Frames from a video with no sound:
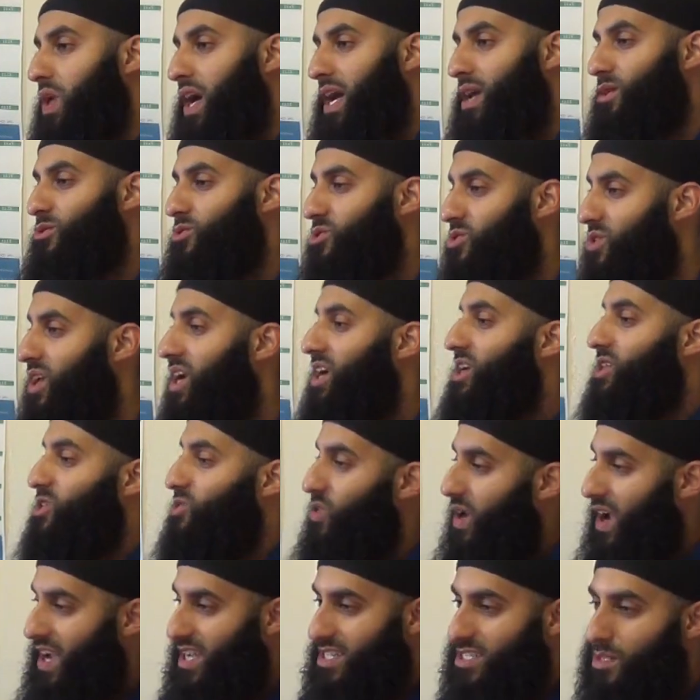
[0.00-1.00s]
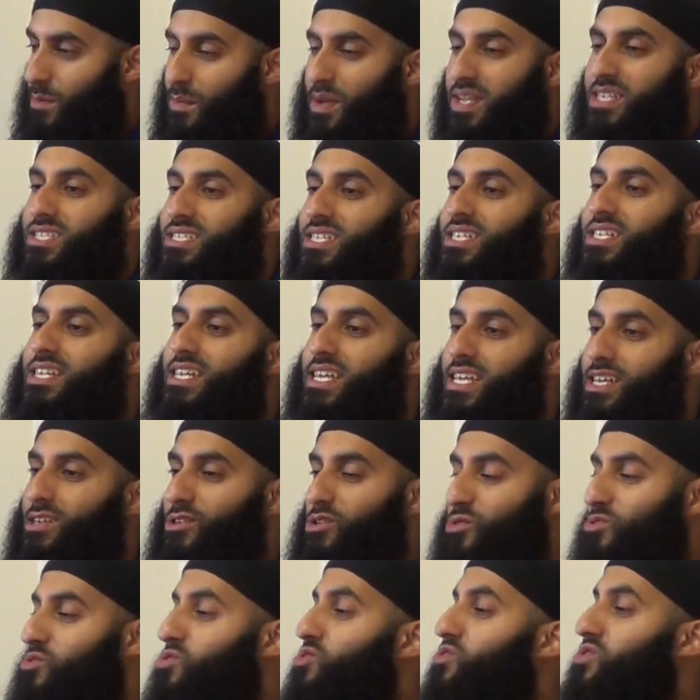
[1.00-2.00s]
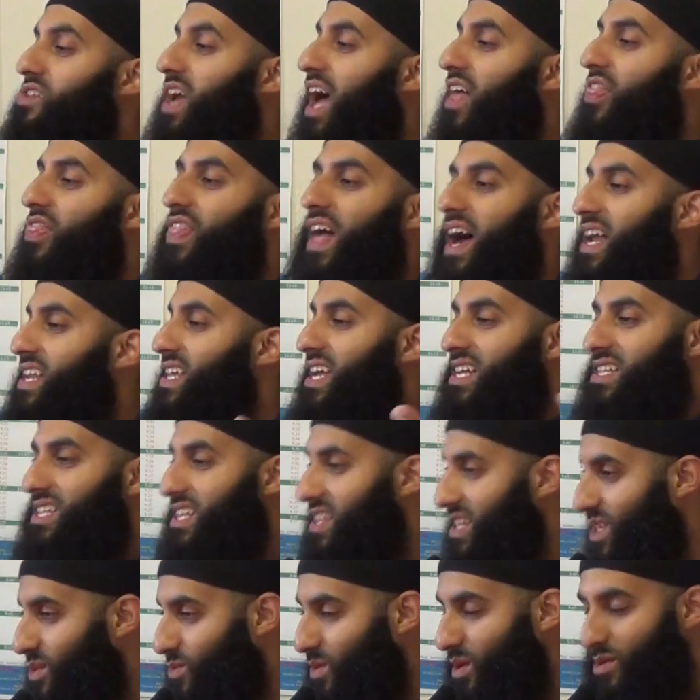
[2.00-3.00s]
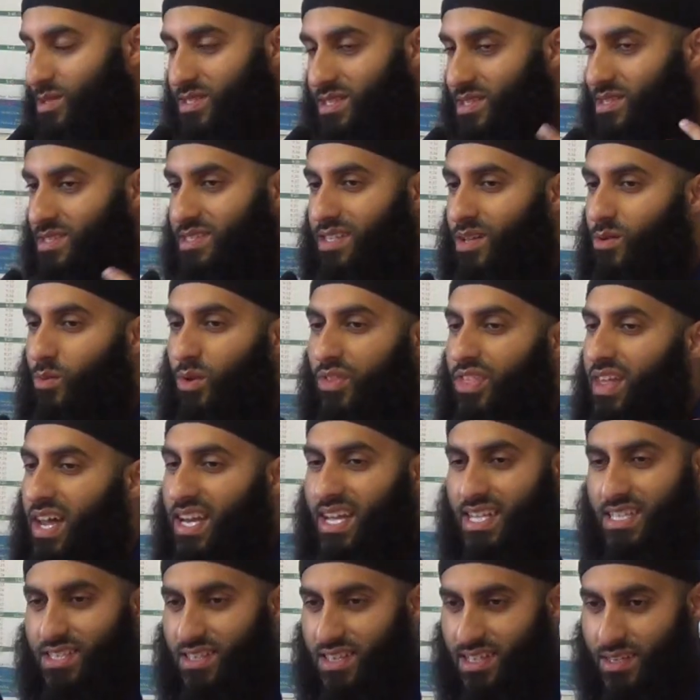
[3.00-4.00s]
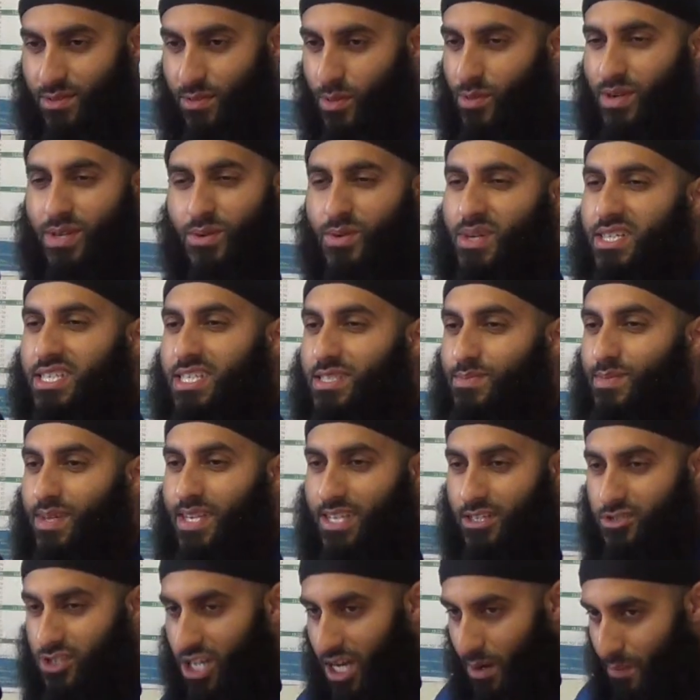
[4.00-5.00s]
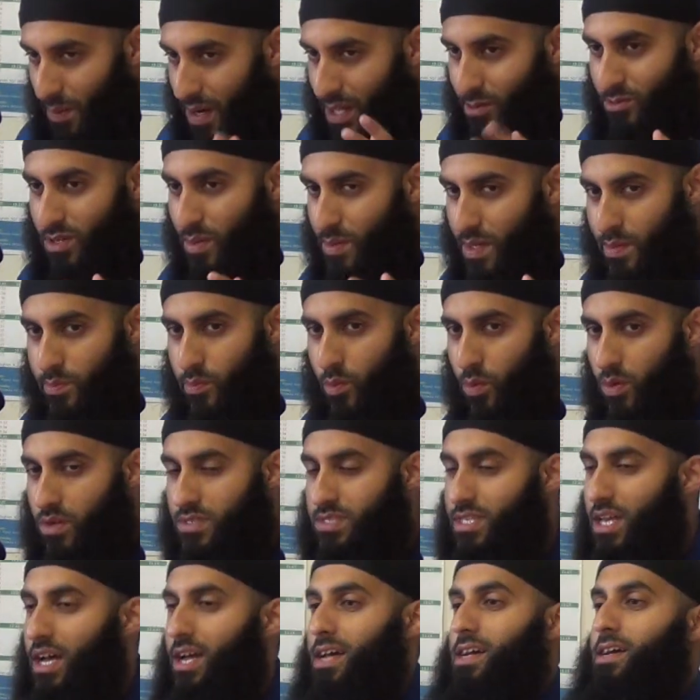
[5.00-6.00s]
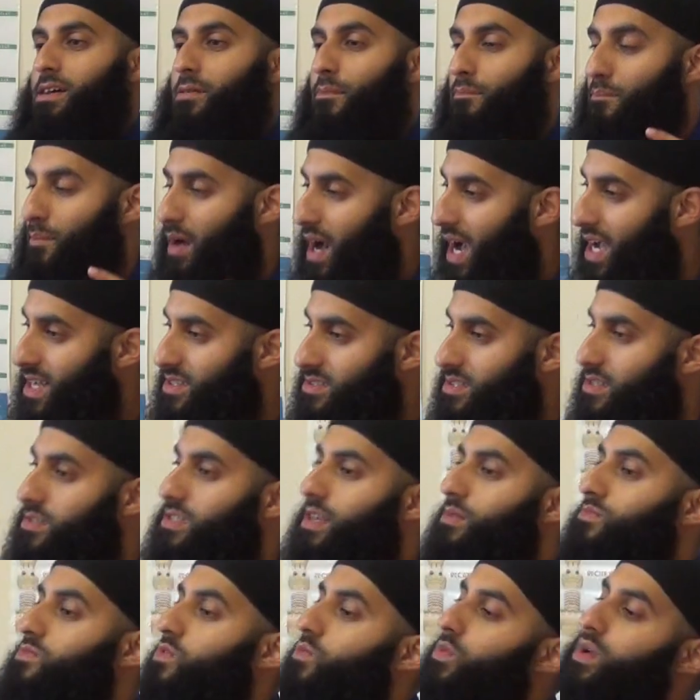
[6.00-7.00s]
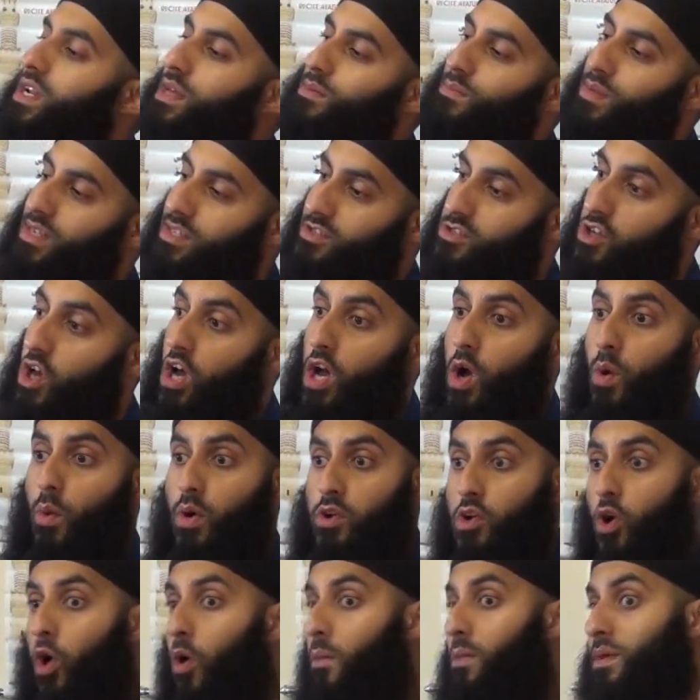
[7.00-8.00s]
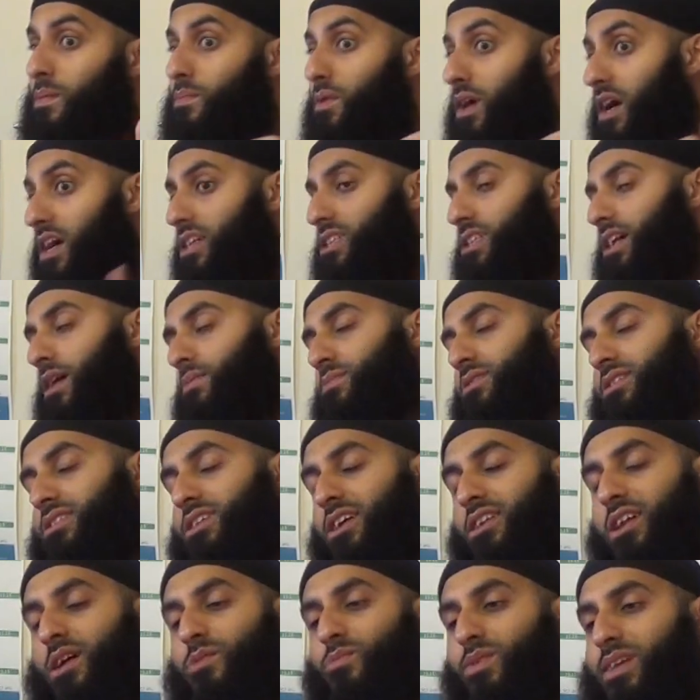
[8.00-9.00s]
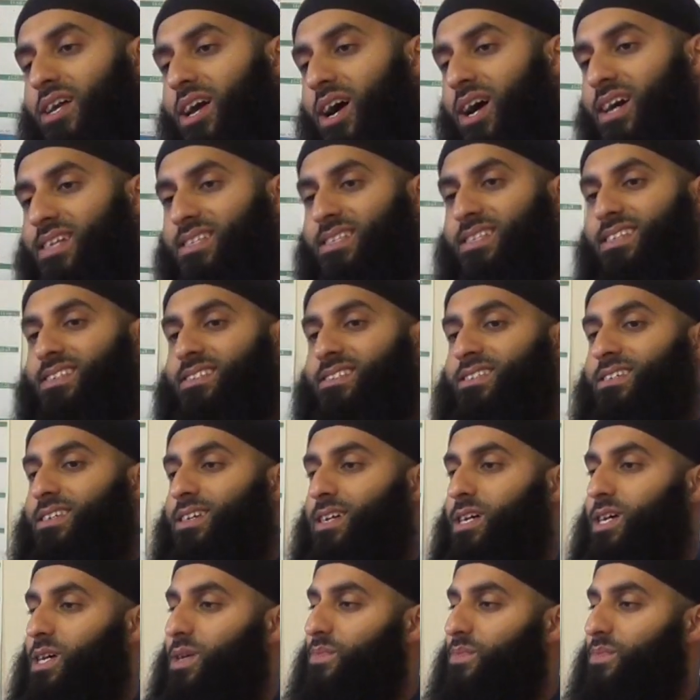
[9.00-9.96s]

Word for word: that he was trying to basically he was using adariyati darwa say what what does this mean he's trying to play with the people's minds in terms of what it means and umar bin khattab radiallahu anhu, when he heard this